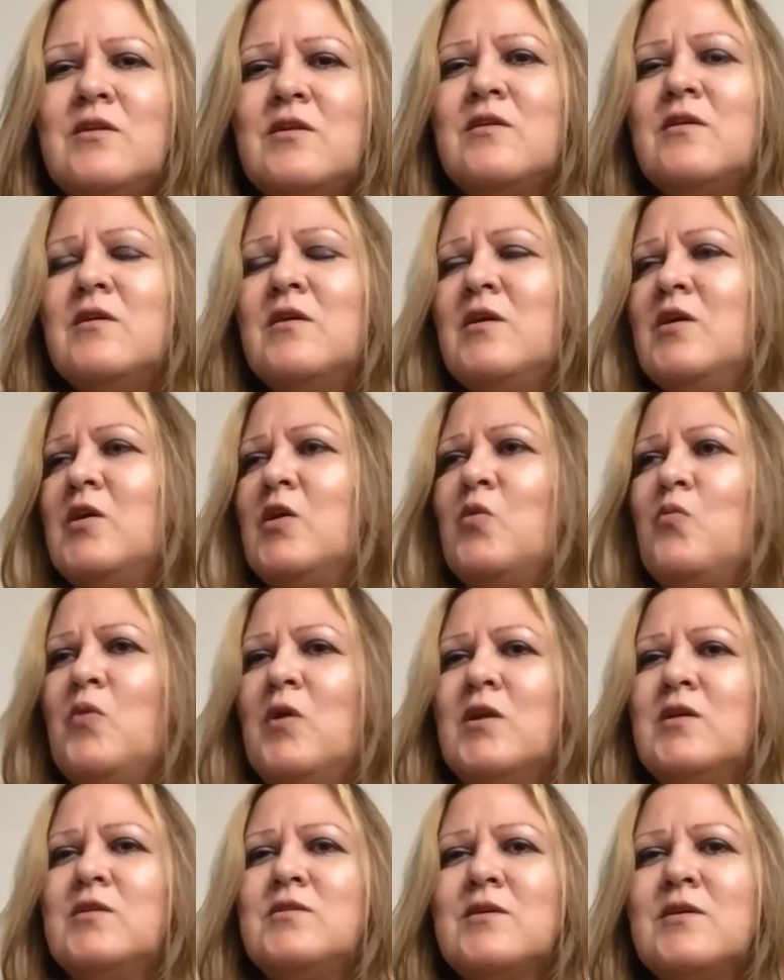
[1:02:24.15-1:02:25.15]
and he
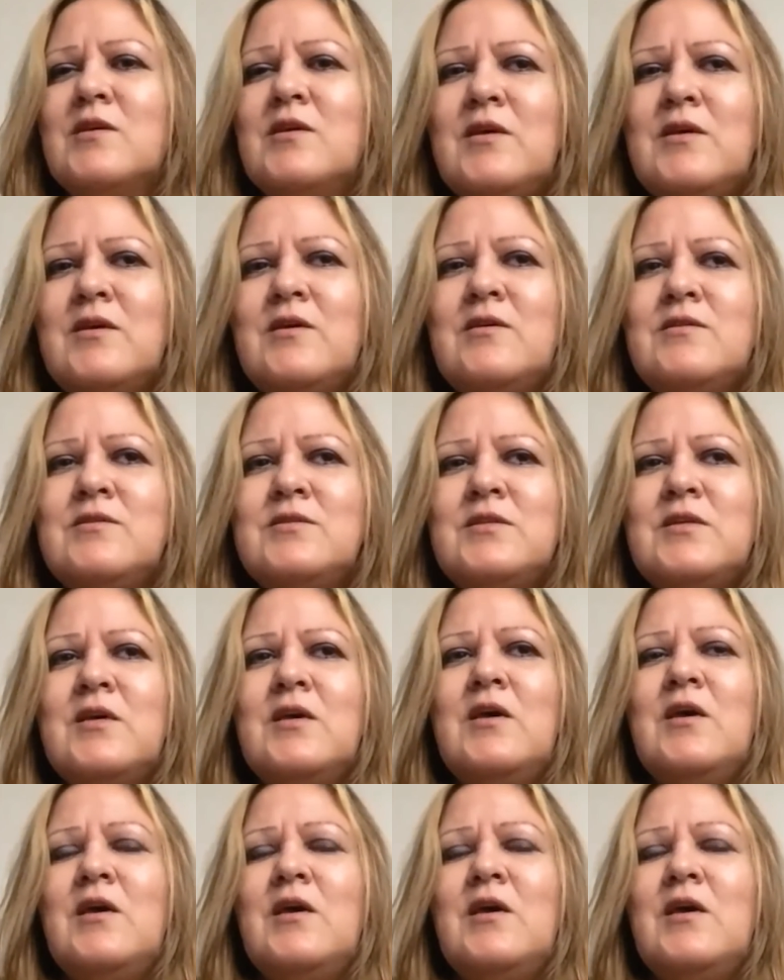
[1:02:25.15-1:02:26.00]
wanted the kids.